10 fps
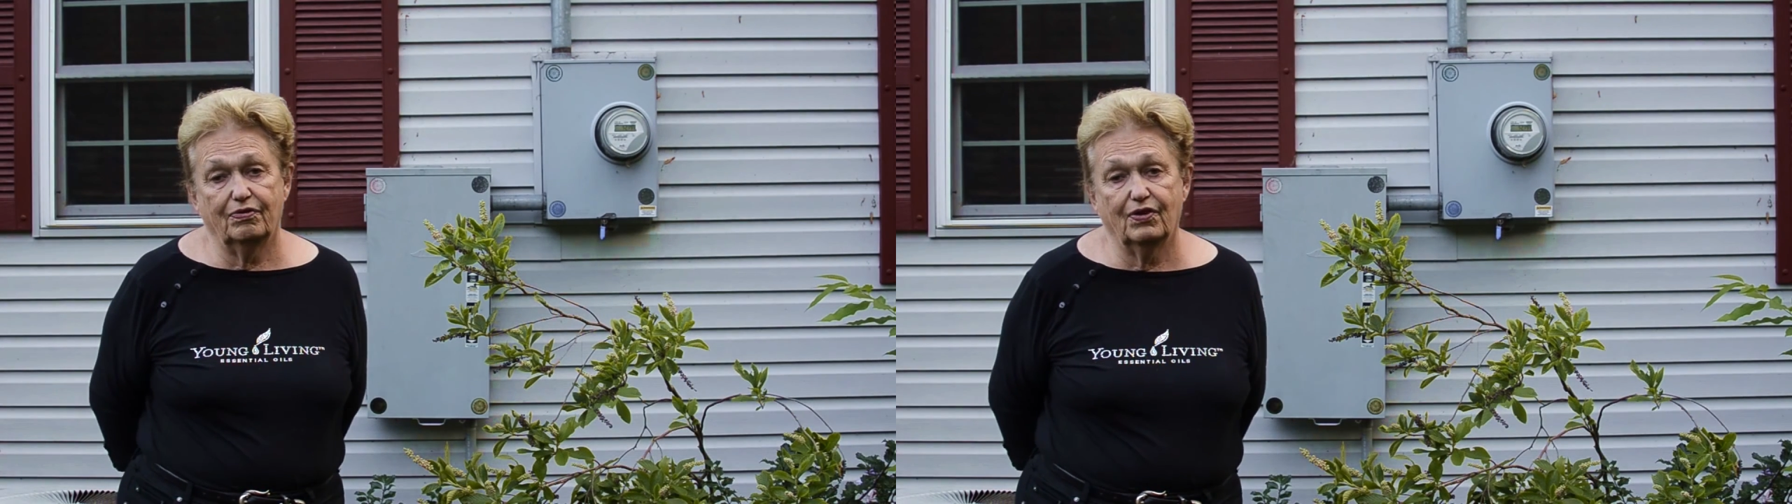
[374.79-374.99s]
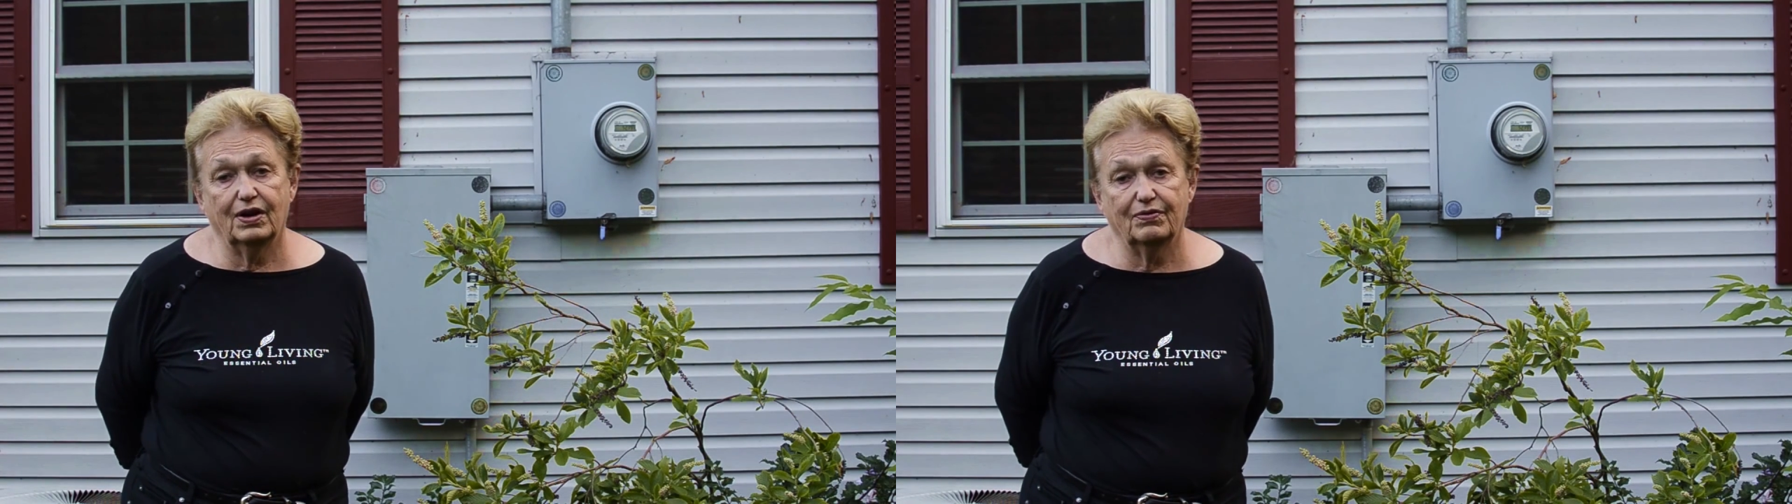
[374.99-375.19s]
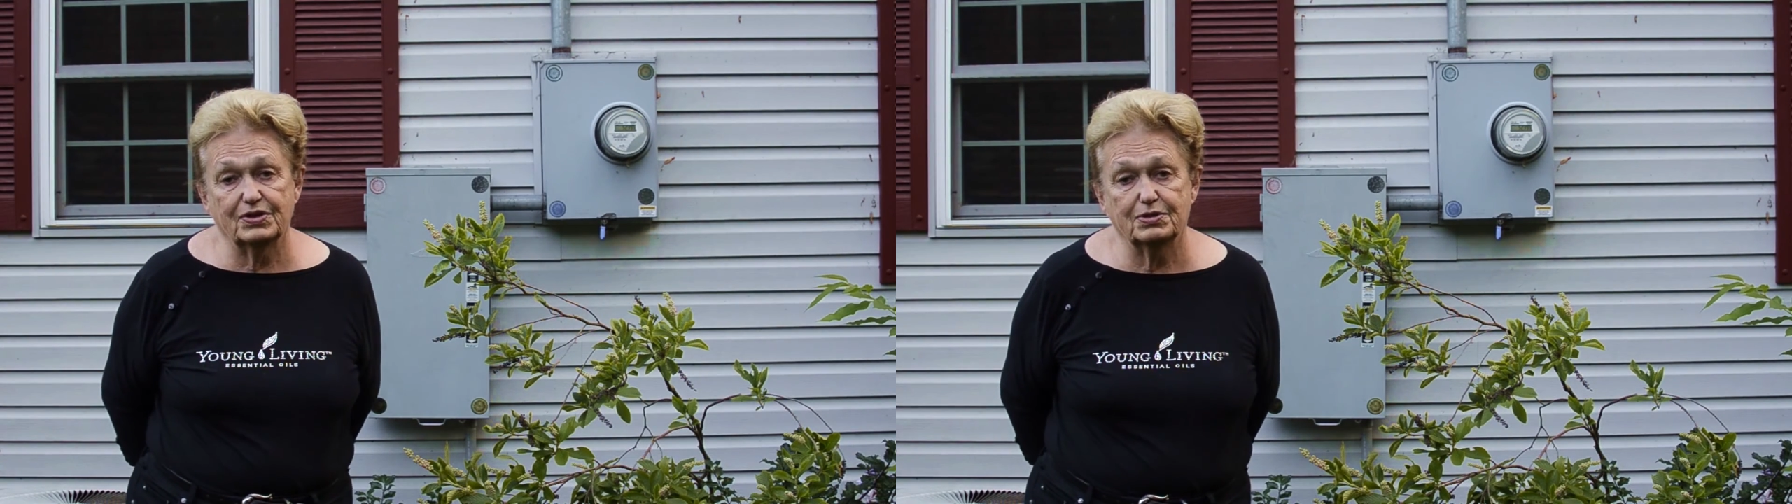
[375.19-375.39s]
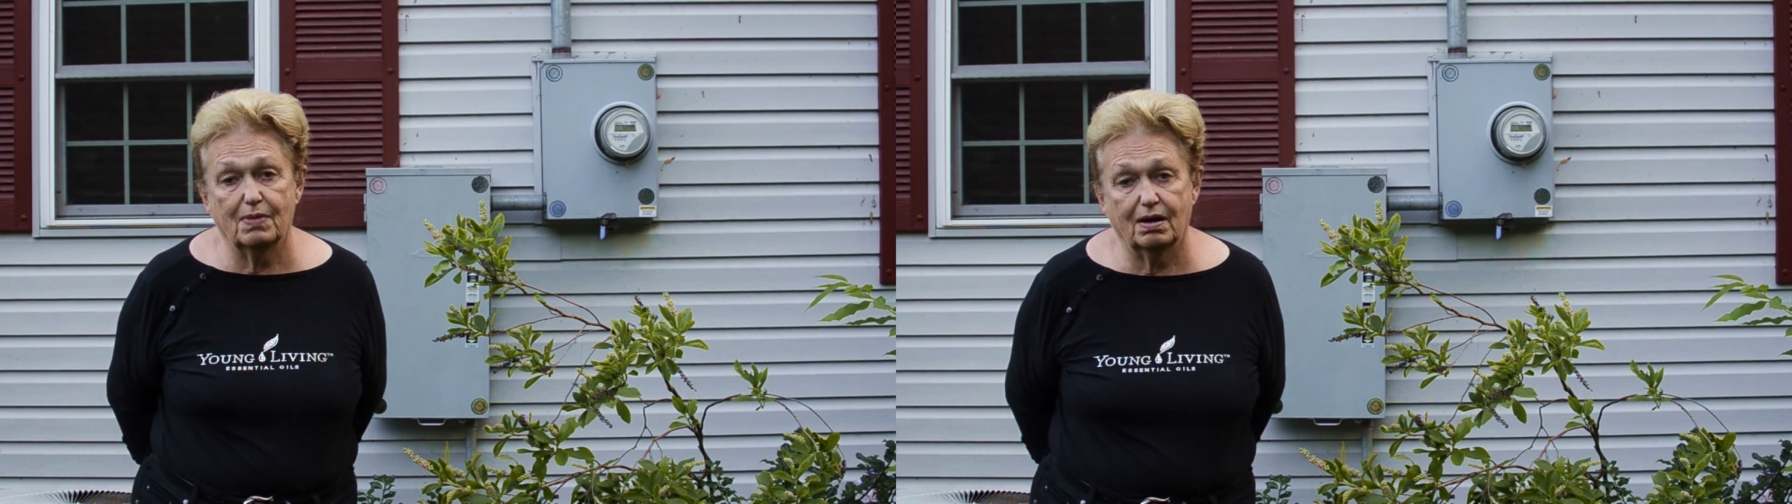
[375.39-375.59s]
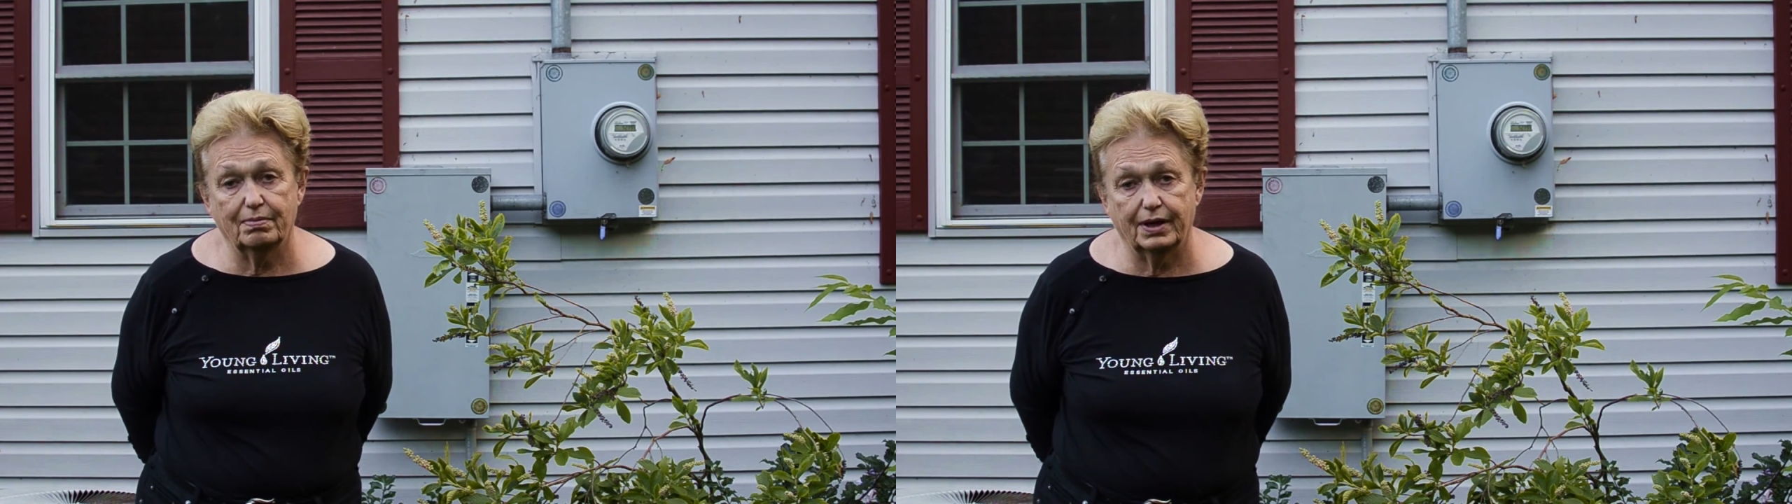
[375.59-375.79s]
front of a
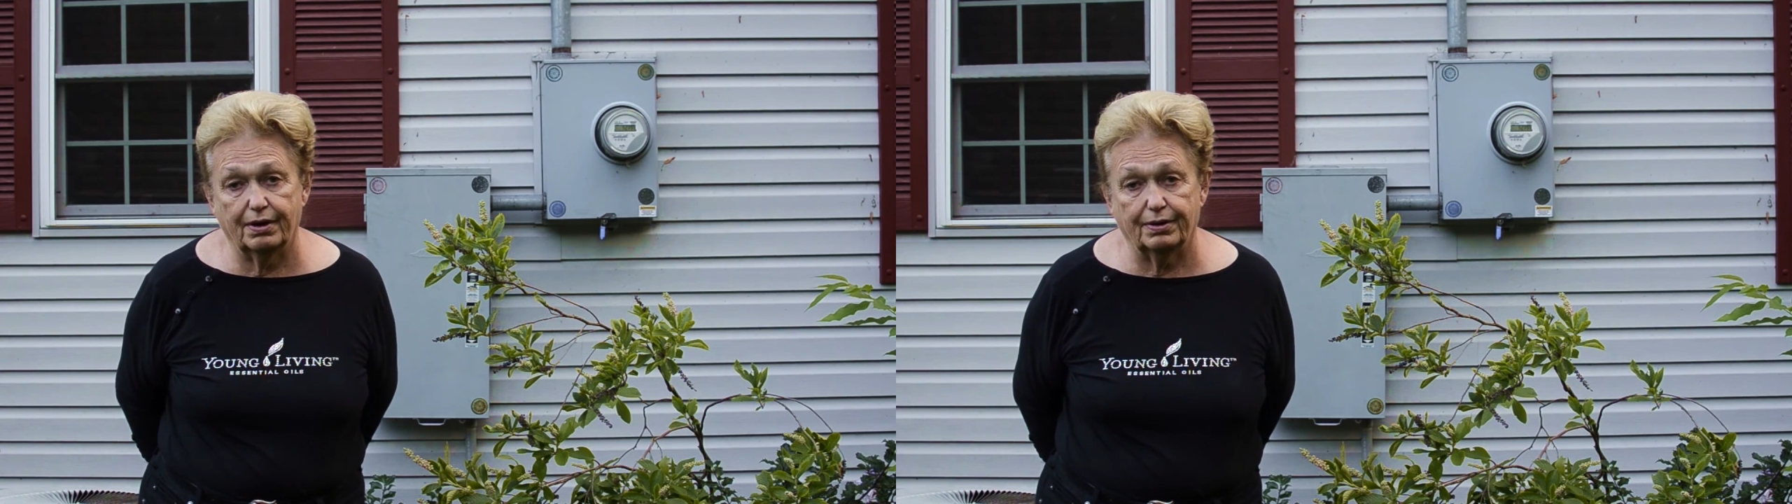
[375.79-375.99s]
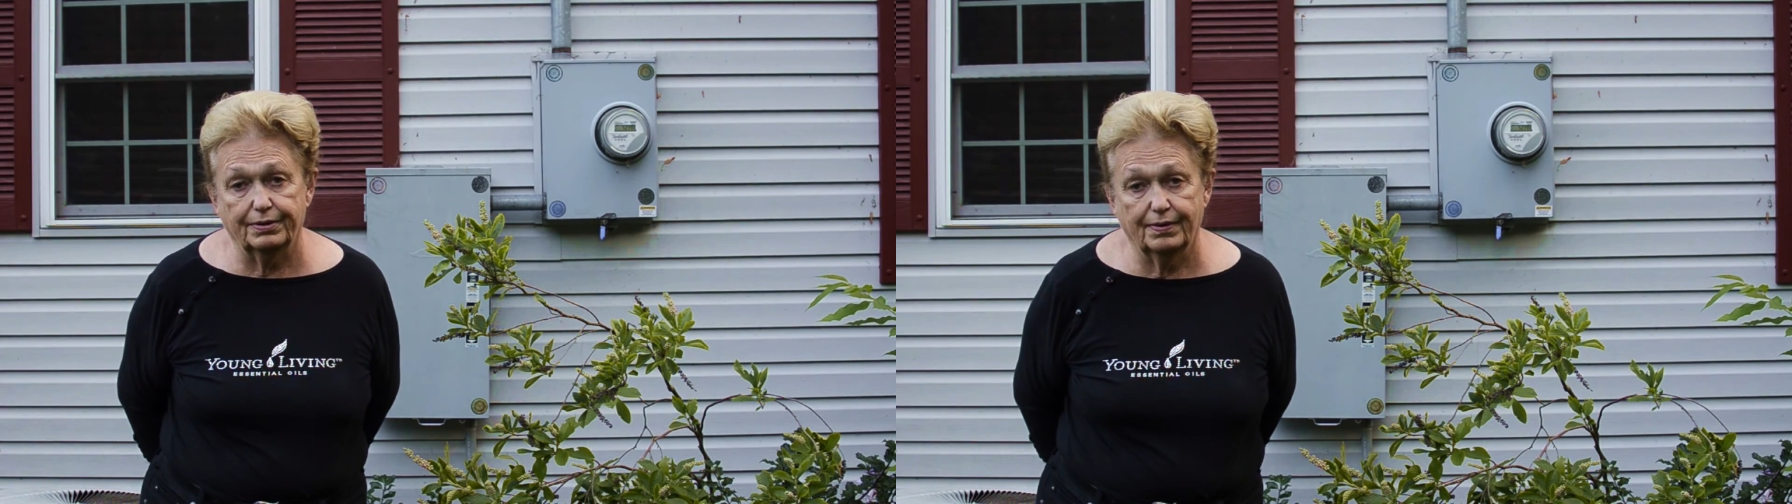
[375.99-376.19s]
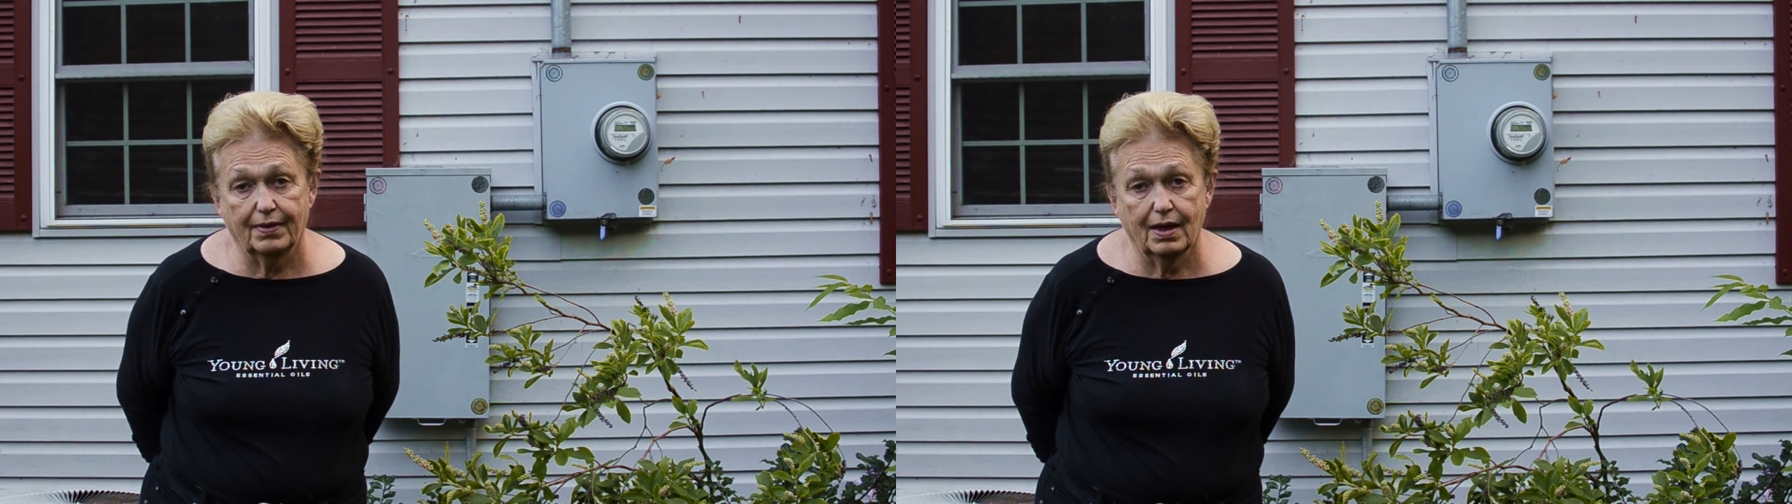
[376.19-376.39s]
smart meter.